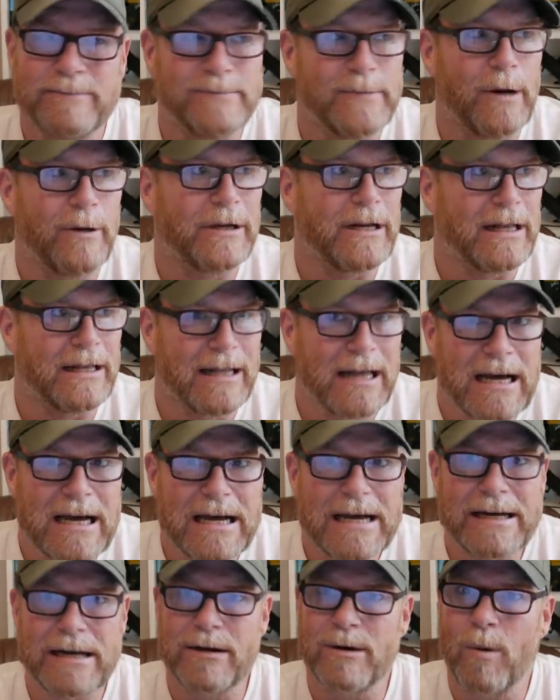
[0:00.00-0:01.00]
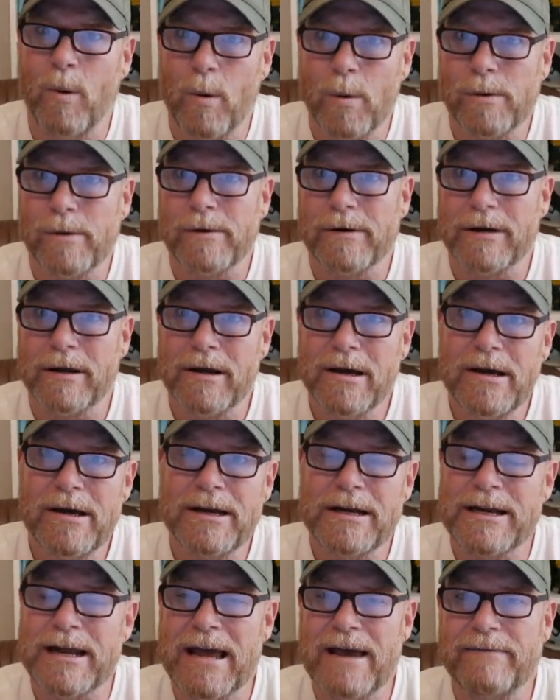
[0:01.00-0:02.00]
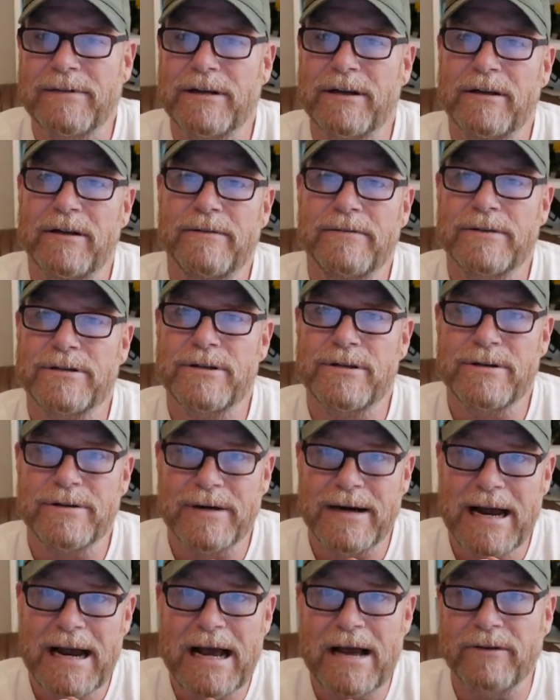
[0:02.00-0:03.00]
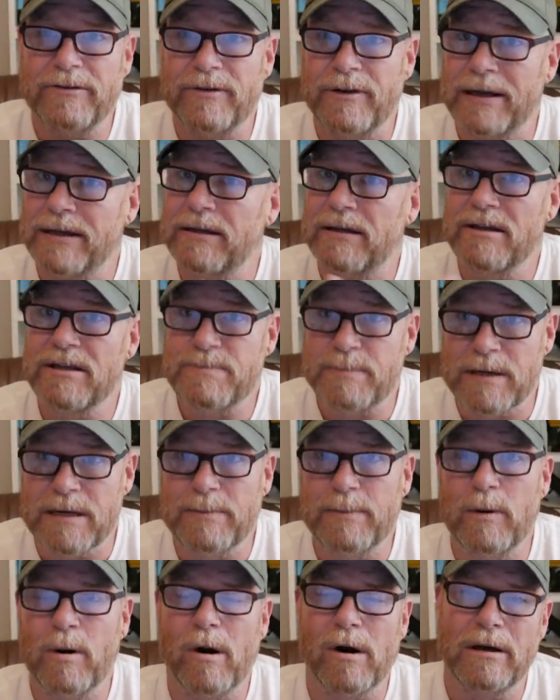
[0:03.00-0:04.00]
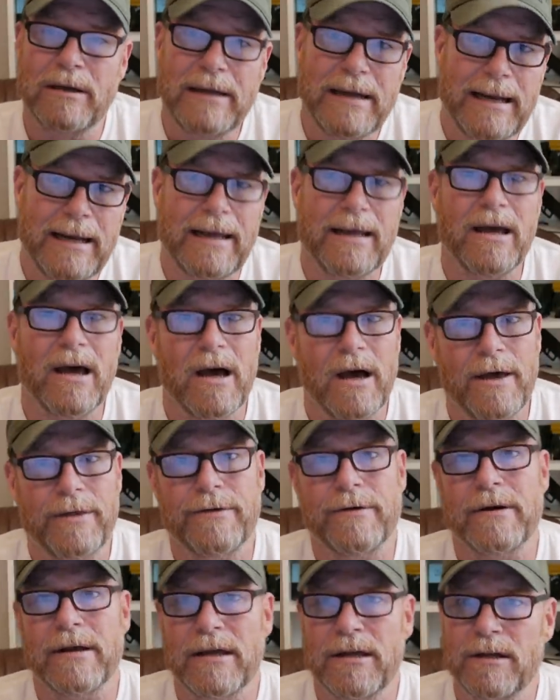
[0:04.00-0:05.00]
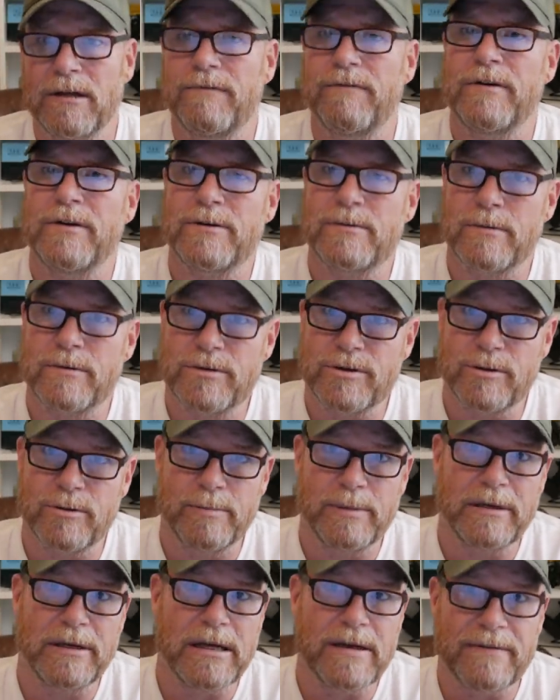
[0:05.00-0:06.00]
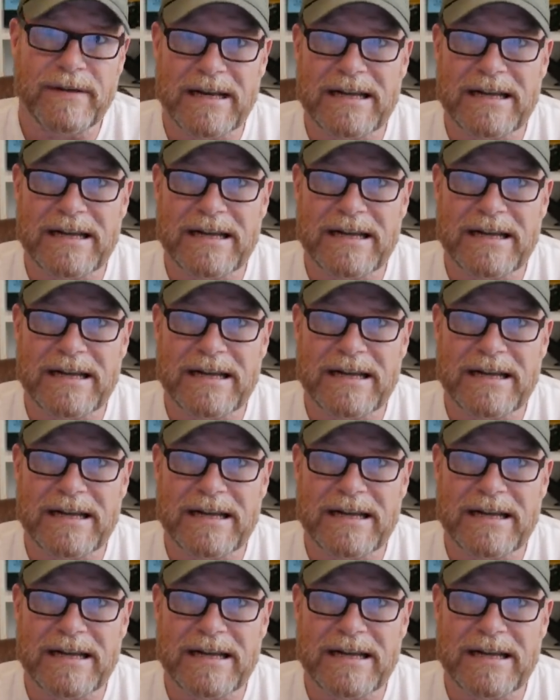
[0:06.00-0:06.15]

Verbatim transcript: on line and order a gun and have it delivered to your house like these people are leading other individuals to believe.